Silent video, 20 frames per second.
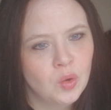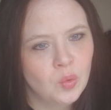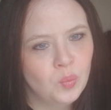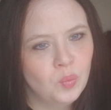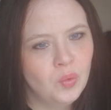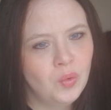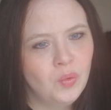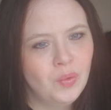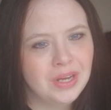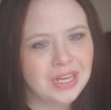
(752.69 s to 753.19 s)

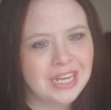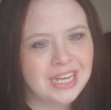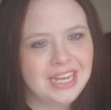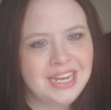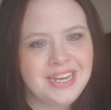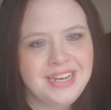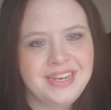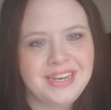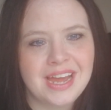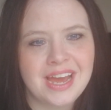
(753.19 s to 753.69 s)
Well,
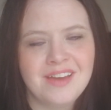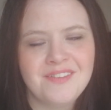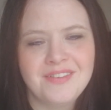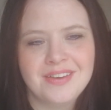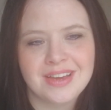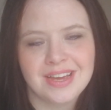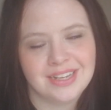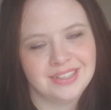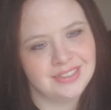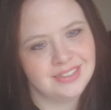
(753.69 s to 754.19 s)
he
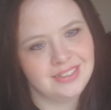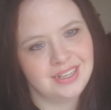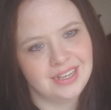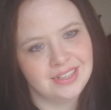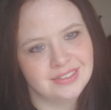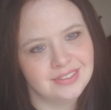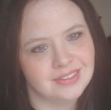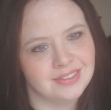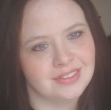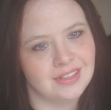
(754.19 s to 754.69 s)
never gets an
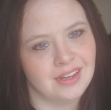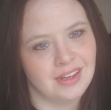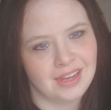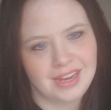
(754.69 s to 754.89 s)
answer.